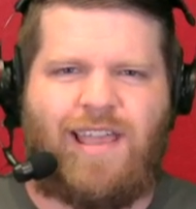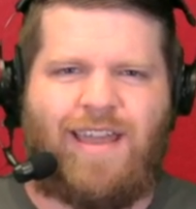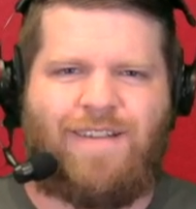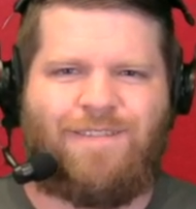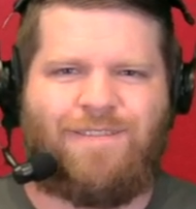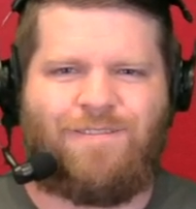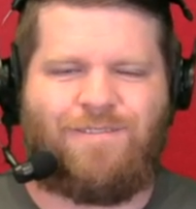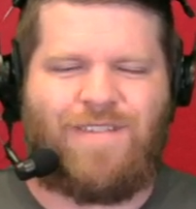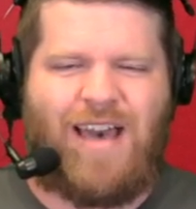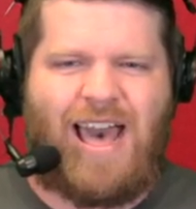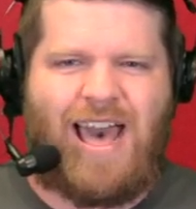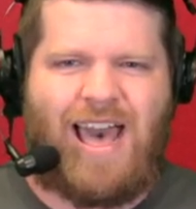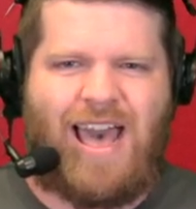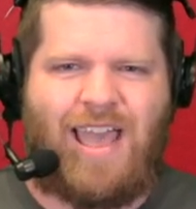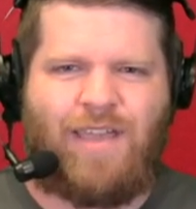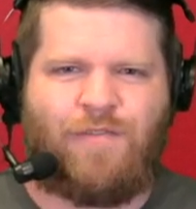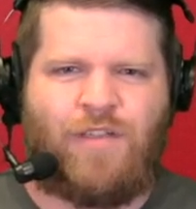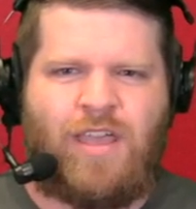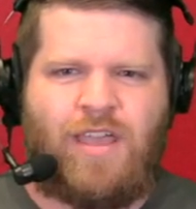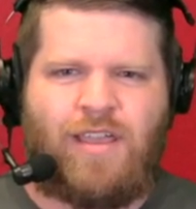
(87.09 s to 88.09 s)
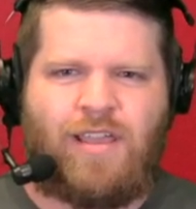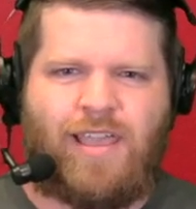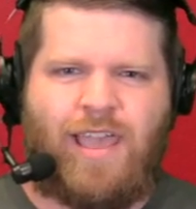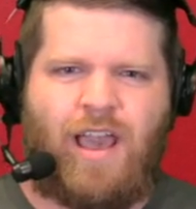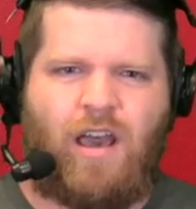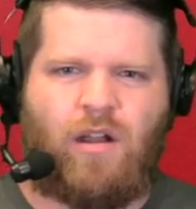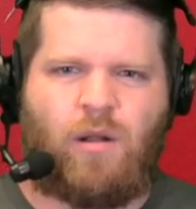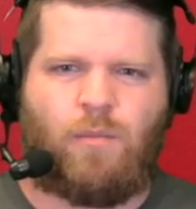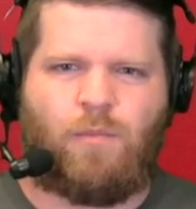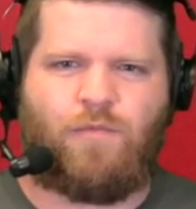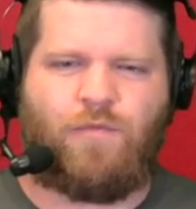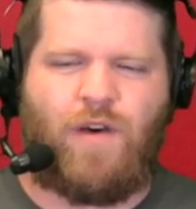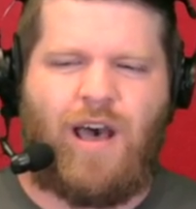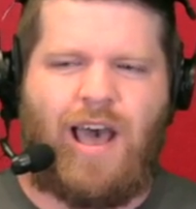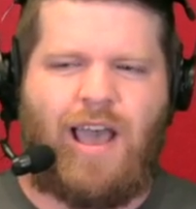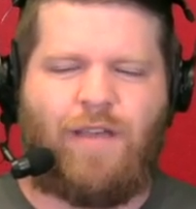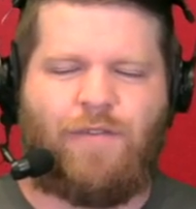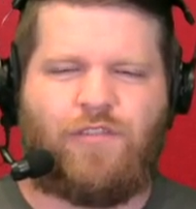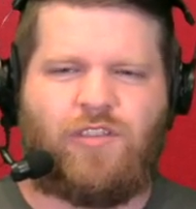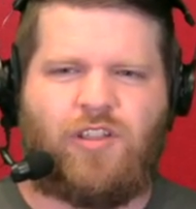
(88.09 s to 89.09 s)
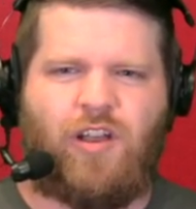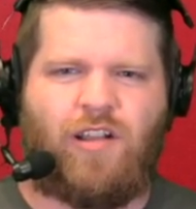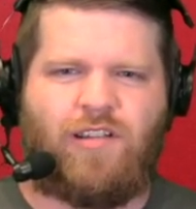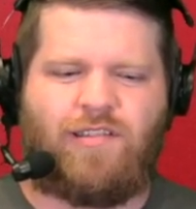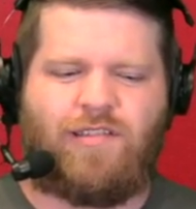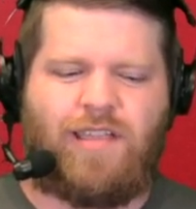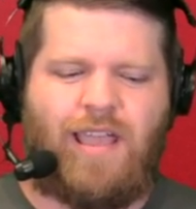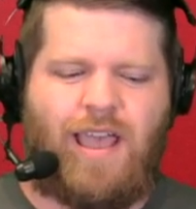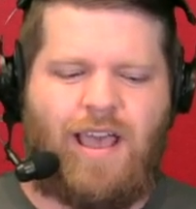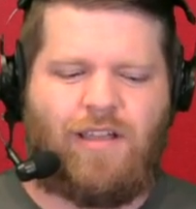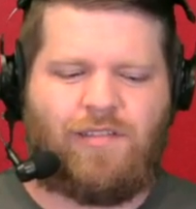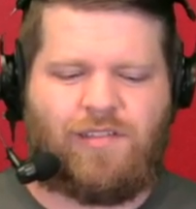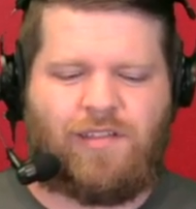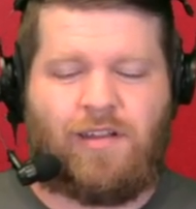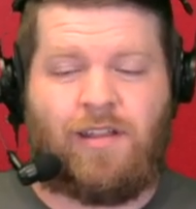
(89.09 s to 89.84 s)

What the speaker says: had five touchdowns,